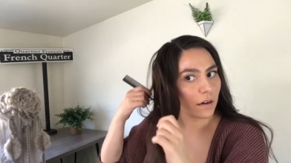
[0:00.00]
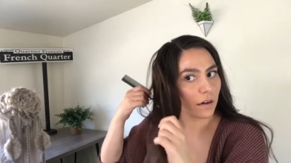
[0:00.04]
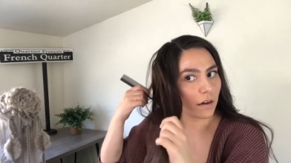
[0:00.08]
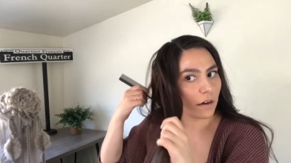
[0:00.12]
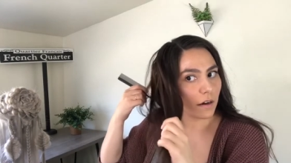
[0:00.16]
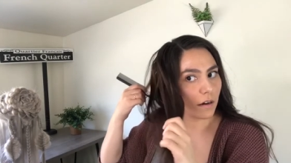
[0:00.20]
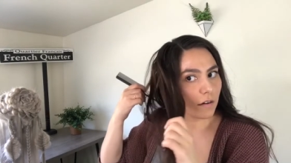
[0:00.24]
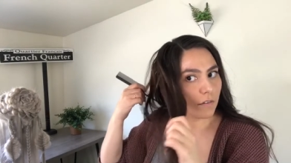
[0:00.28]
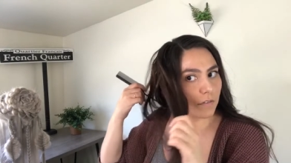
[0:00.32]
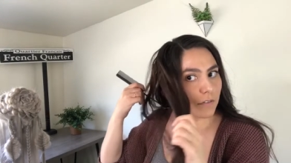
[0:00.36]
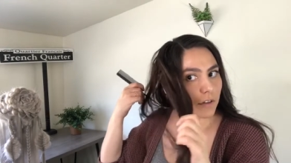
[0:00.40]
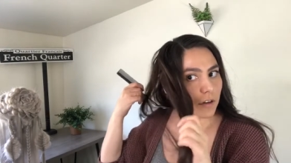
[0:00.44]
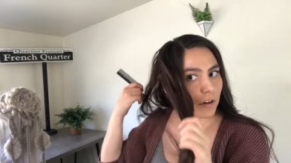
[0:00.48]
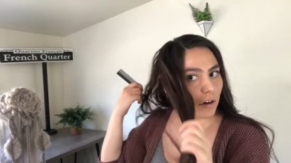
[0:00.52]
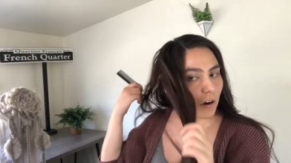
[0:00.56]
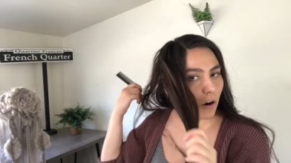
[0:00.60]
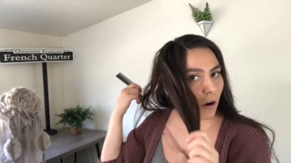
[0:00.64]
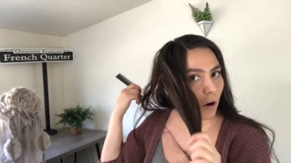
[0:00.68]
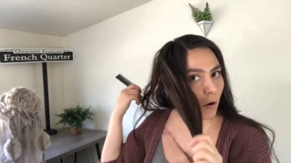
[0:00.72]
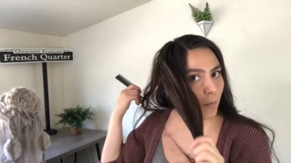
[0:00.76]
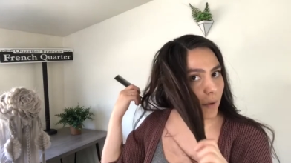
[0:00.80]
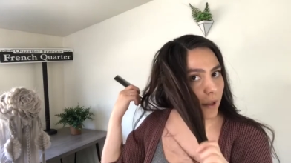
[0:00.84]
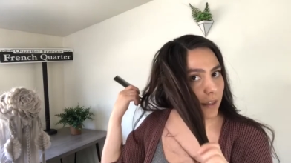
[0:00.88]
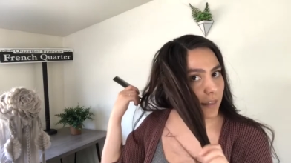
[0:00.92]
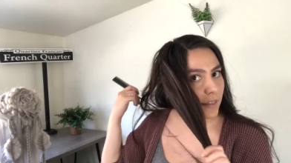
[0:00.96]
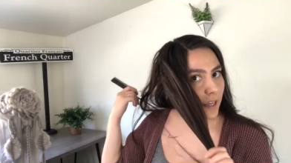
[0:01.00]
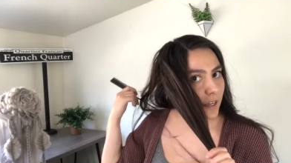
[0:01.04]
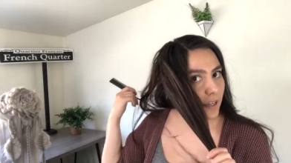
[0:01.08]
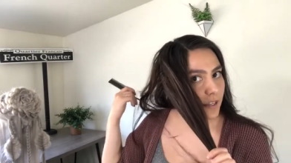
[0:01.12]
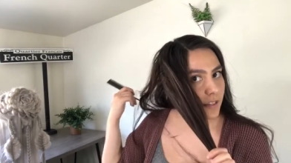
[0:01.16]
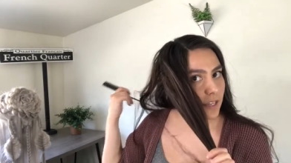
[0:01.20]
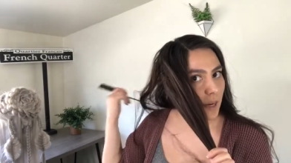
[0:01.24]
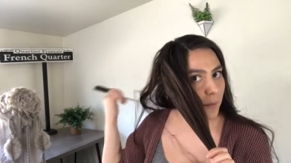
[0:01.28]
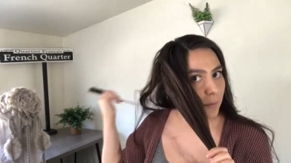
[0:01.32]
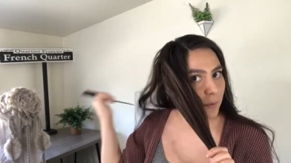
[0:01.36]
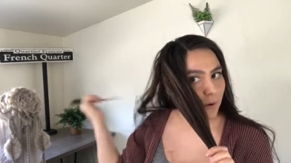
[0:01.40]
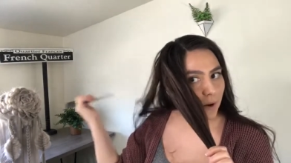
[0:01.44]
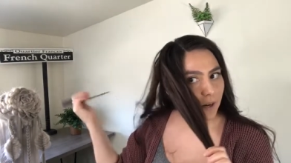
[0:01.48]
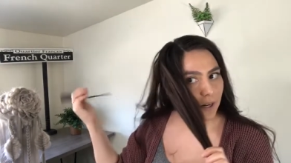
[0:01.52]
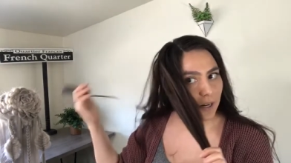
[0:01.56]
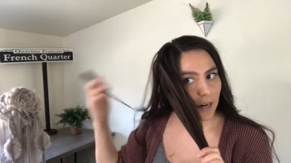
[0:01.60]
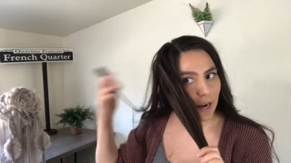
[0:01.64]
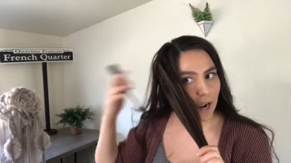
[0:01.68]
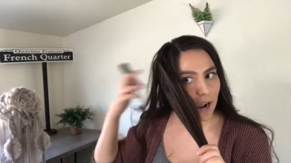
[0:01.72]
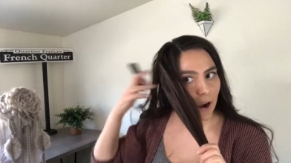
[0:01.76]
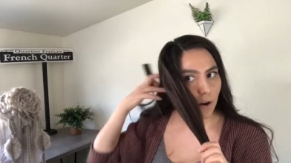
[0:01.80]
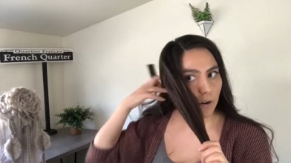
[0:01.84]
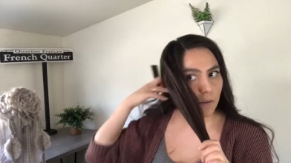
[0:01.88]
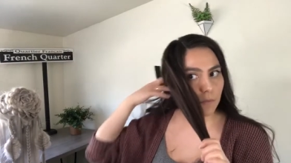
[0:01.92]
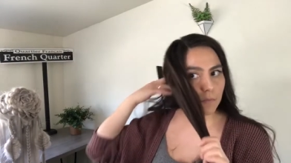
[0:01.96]
of the comb and like separate it
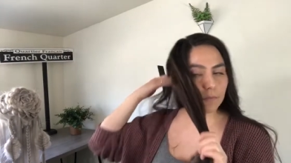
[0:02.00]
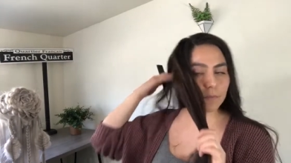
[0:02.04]
out.